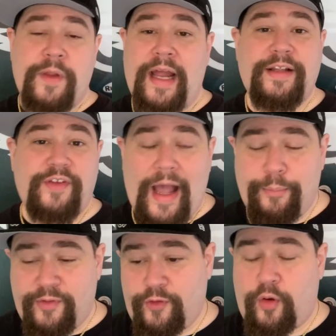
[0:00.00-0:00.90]
And this
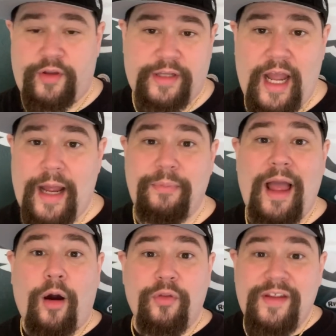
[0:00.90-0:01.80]
happens all the time.
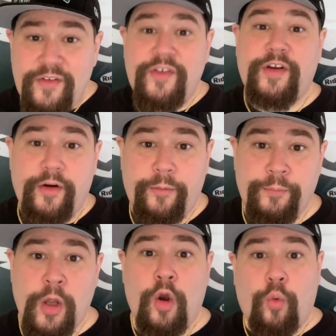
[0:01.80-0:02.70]
Now, this year,
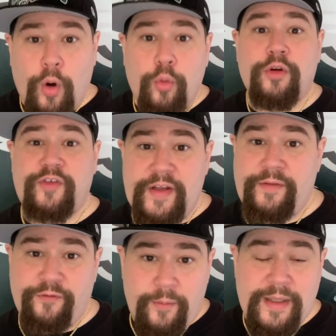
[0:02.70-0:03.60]
what we're
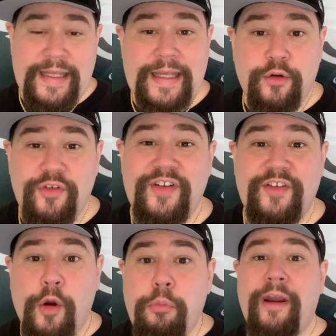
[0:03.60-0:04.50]
seeing from the Eagles
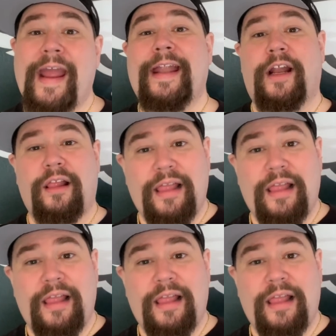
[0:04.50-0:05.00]
is they're bringing in a